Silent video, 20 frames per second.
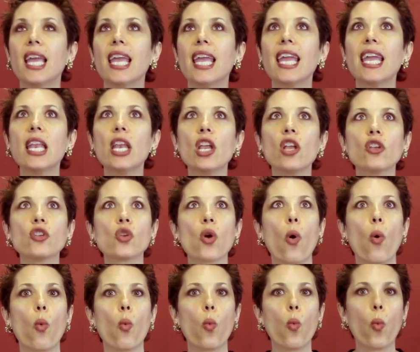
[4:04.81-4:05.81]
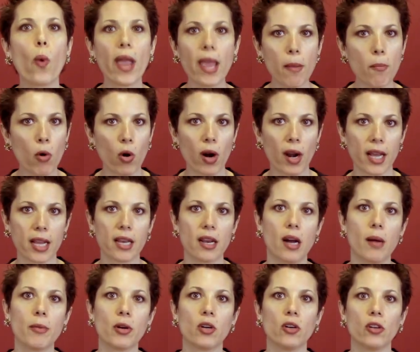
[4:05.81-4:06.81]
It is way more
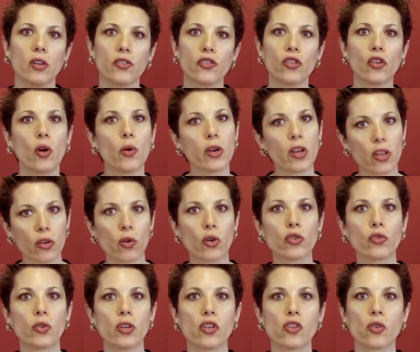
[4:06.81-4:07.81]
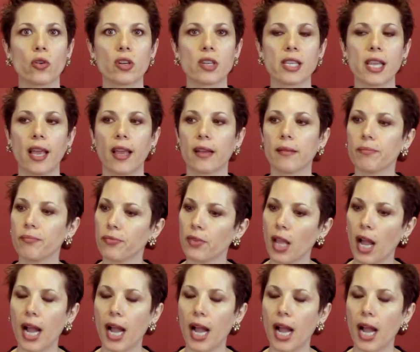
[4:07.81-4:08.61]
economical to go into the grocery store saying,